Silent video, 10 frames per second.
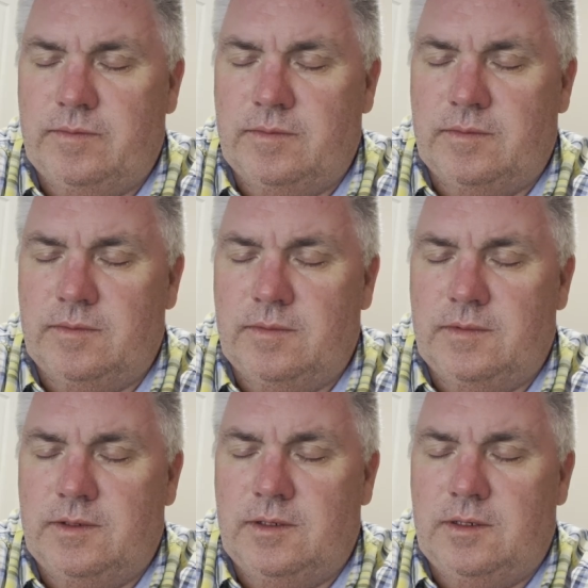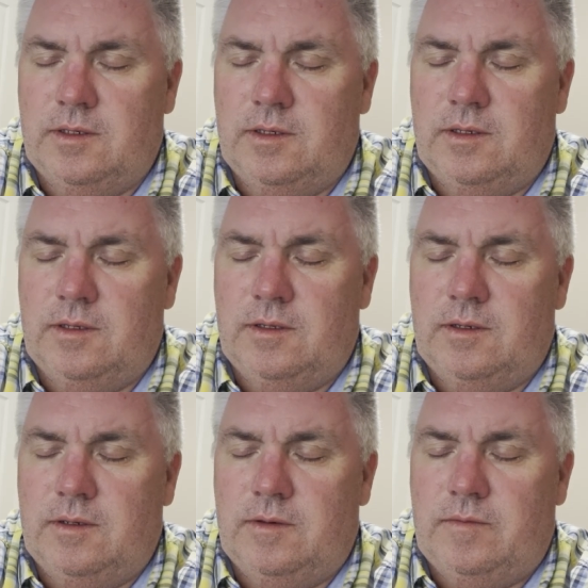
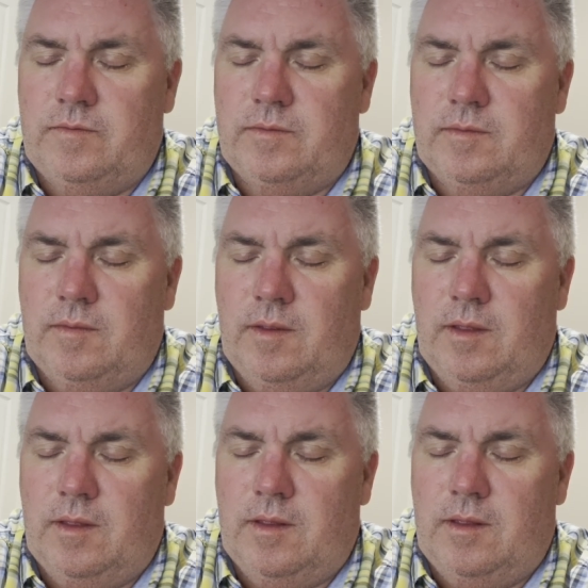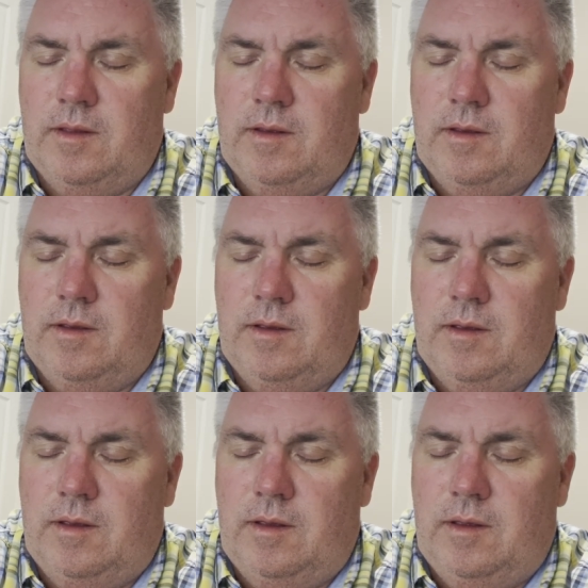Nothing is said.